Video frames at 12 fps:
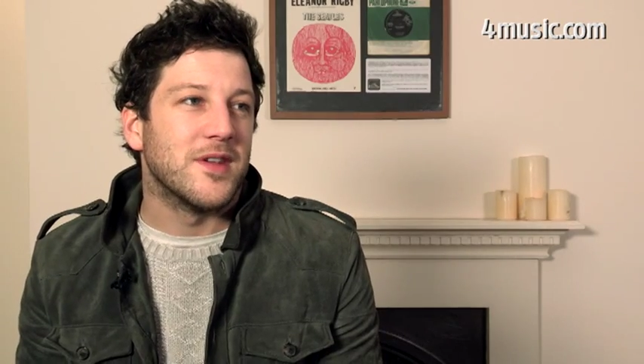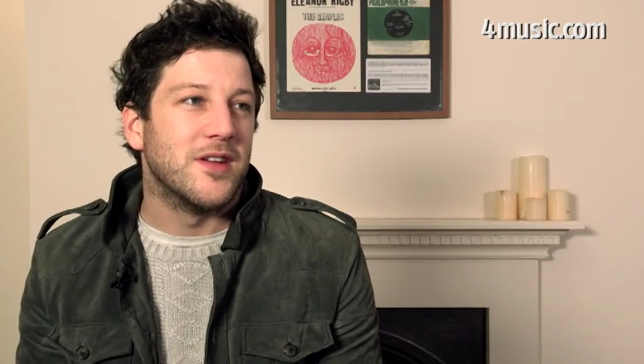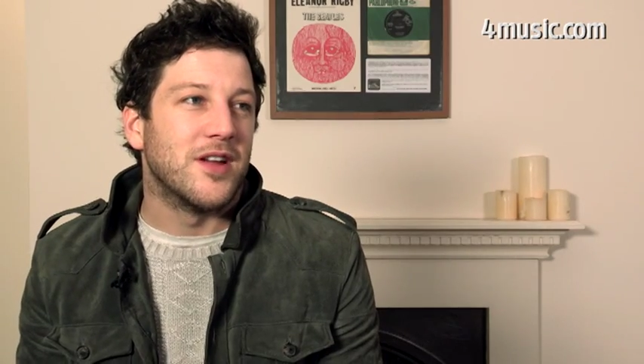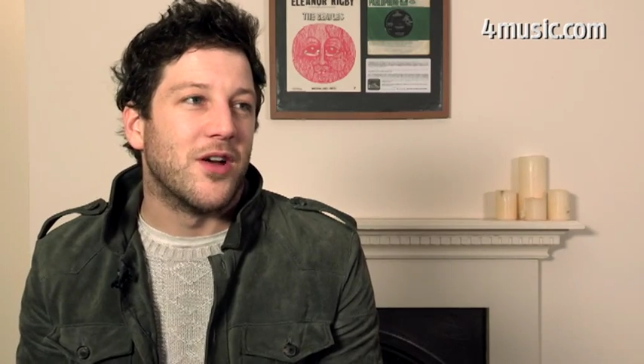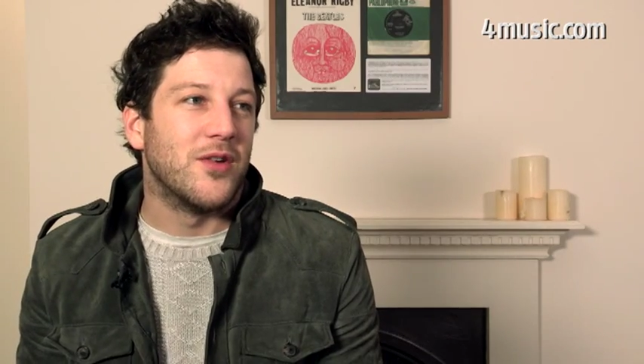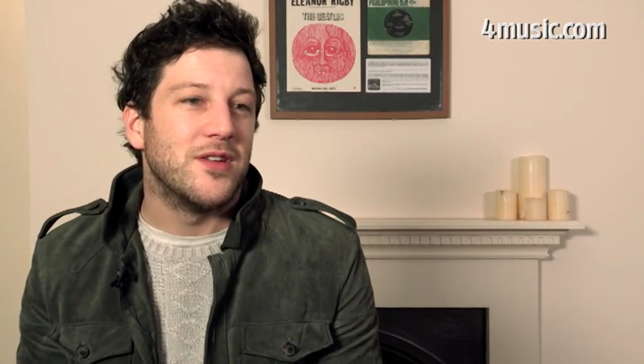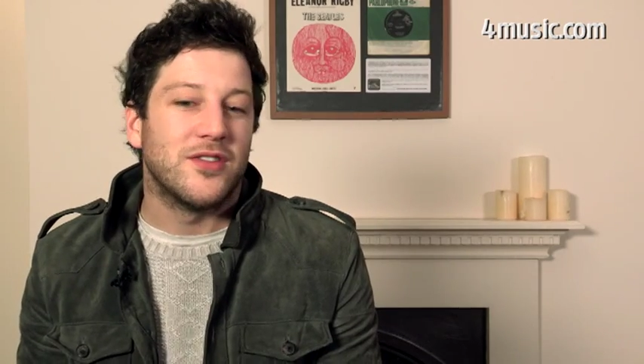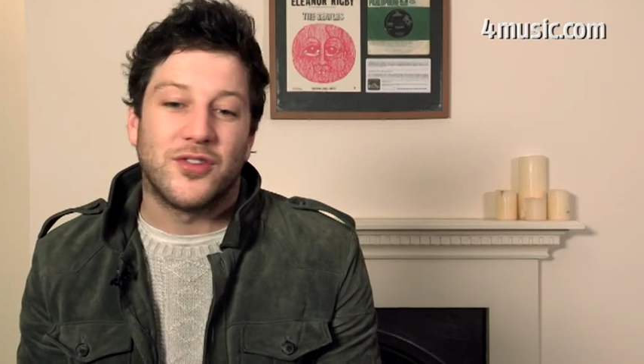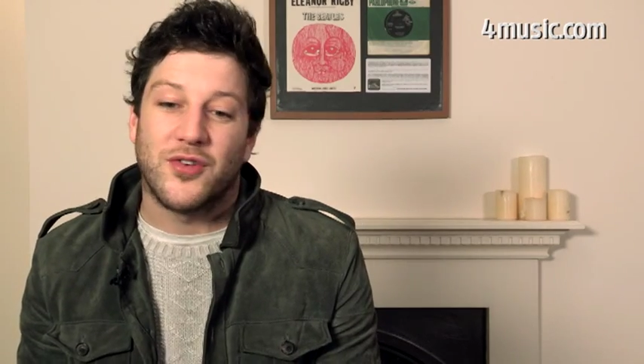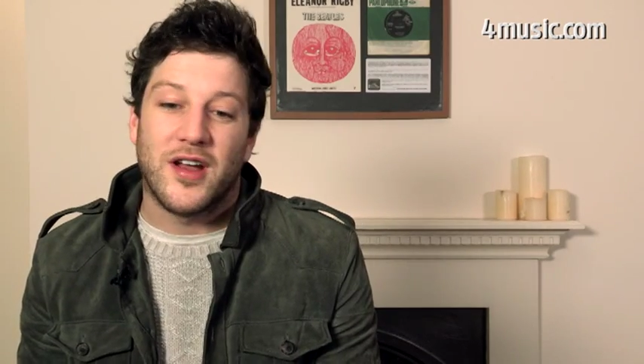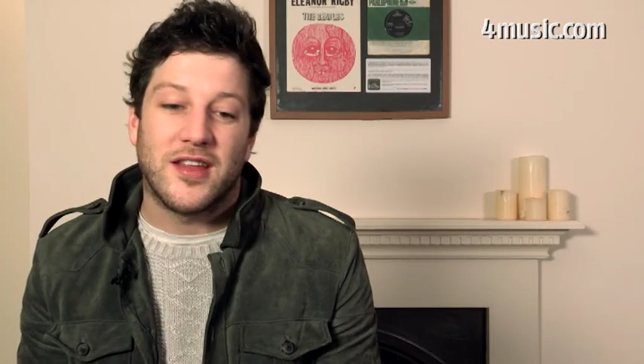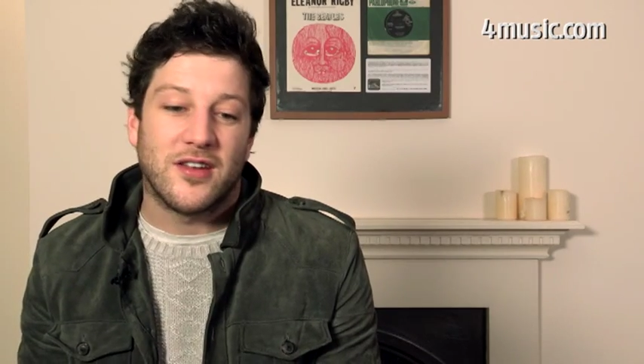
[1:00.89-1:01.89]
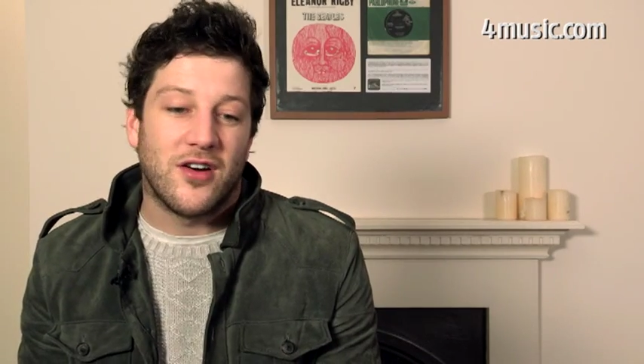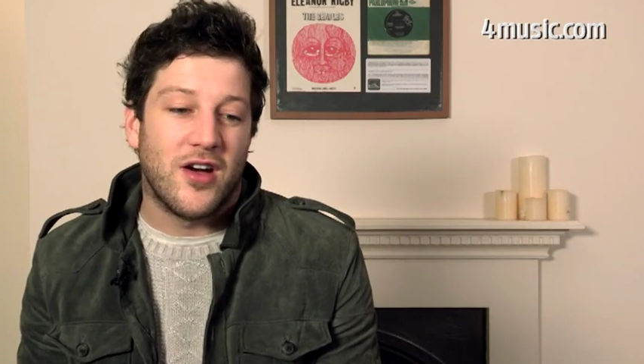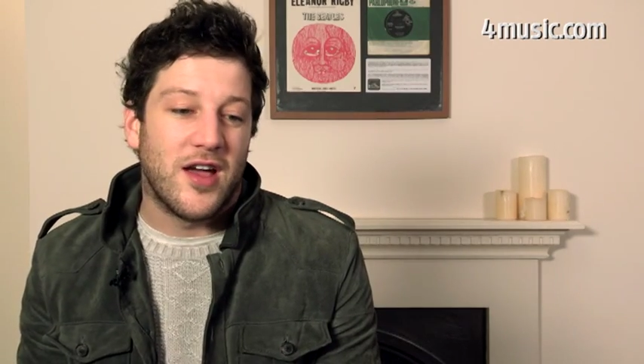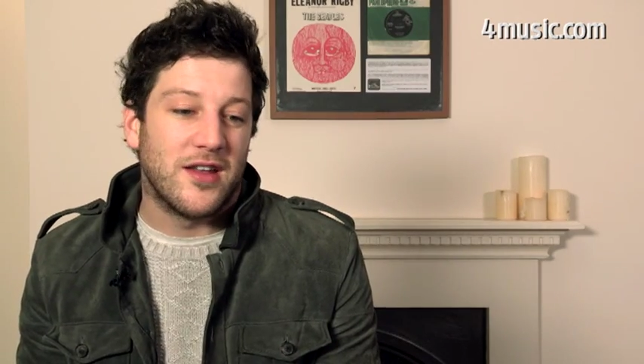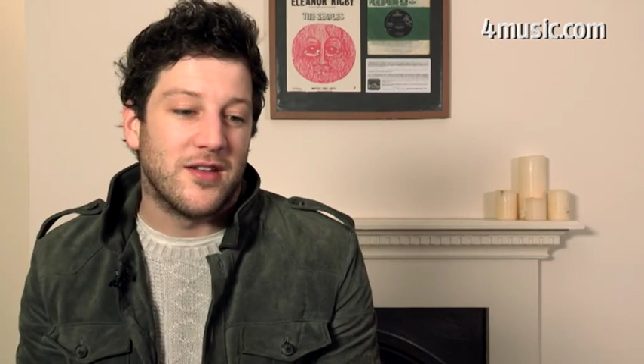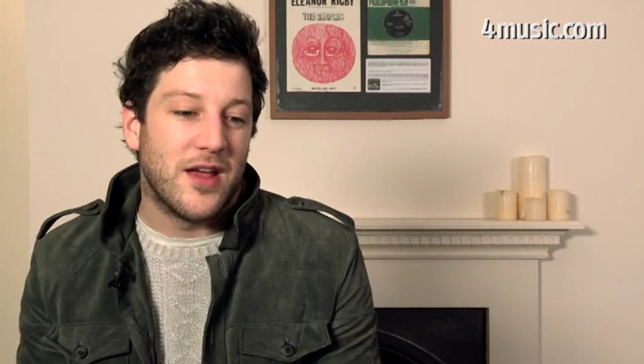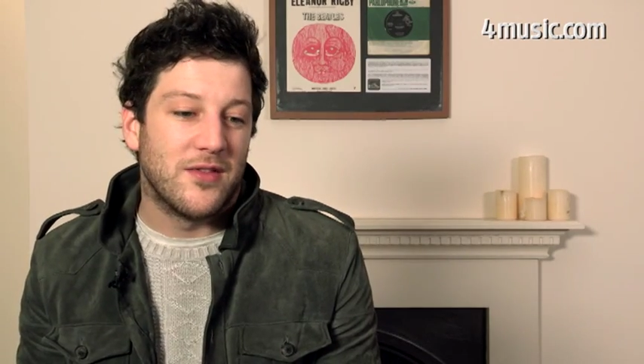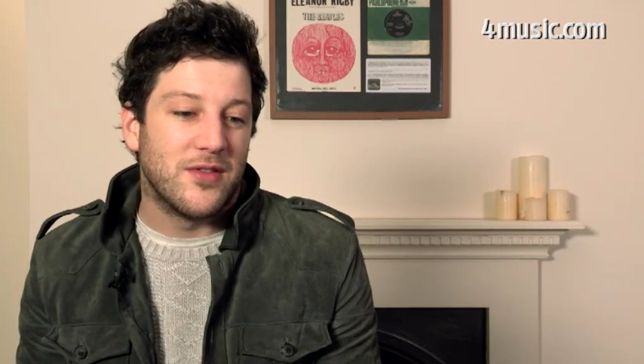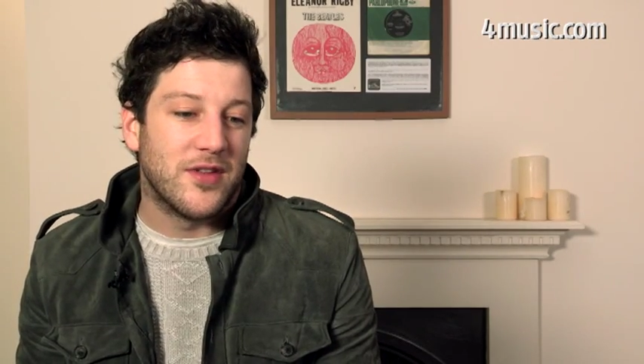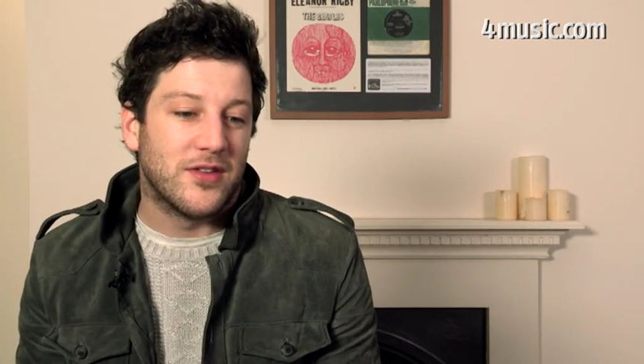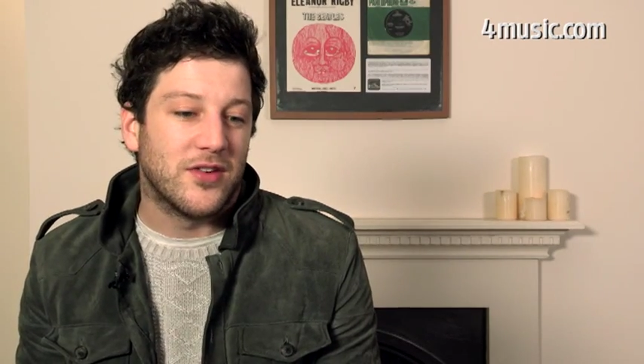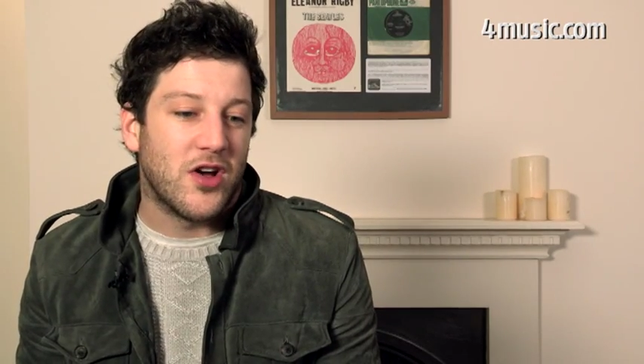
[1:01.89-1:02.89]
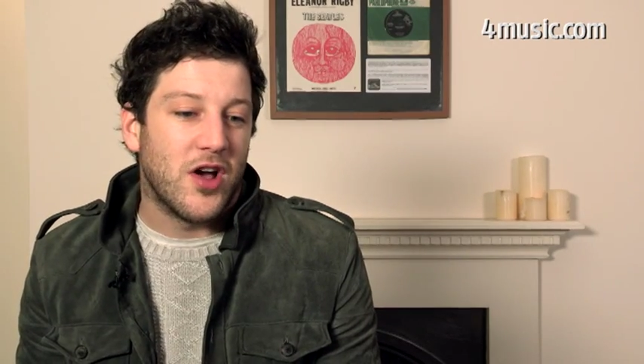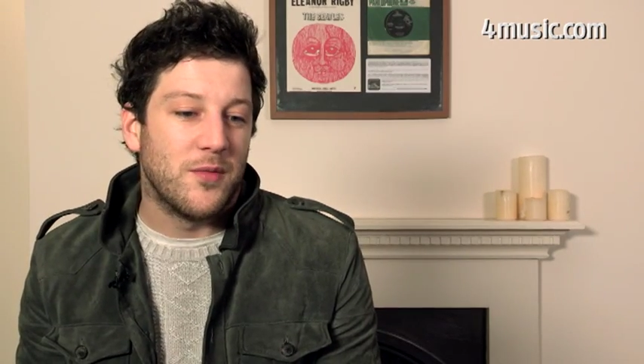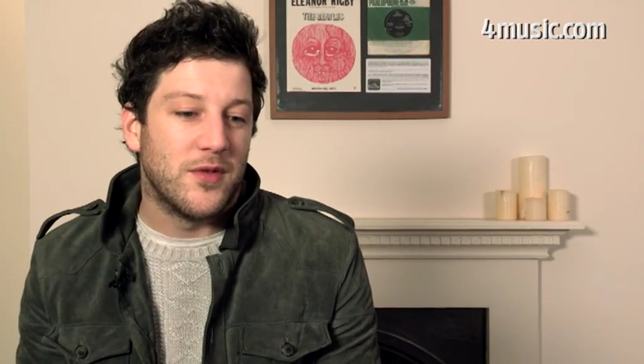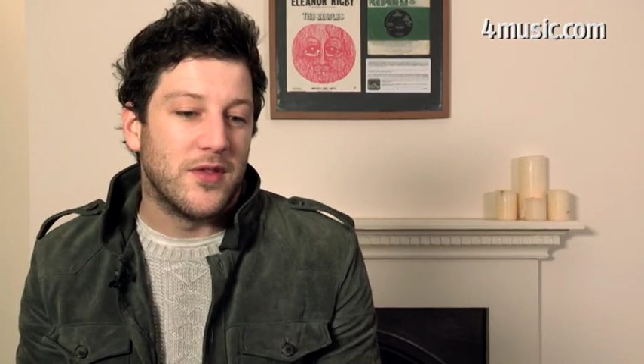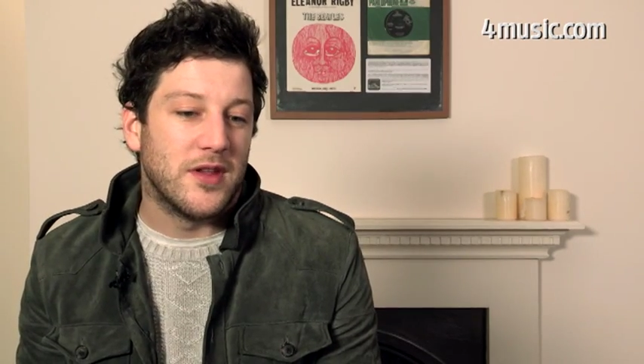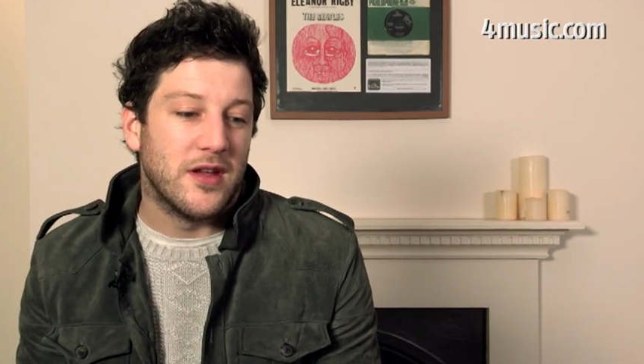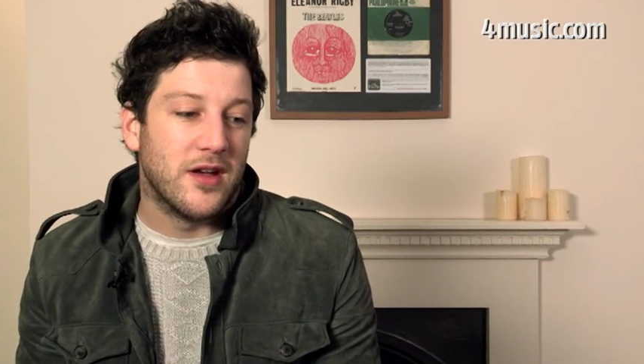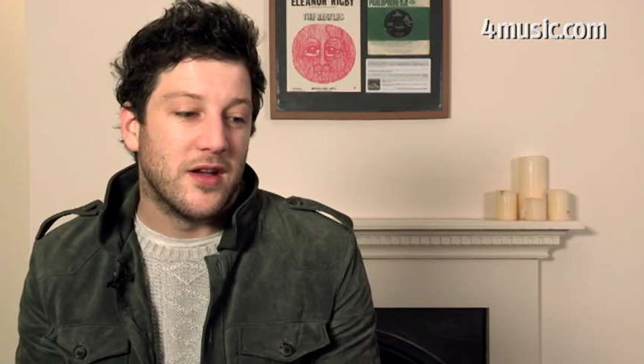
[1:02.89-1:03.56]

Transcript: you know, he's a great guy, and the time and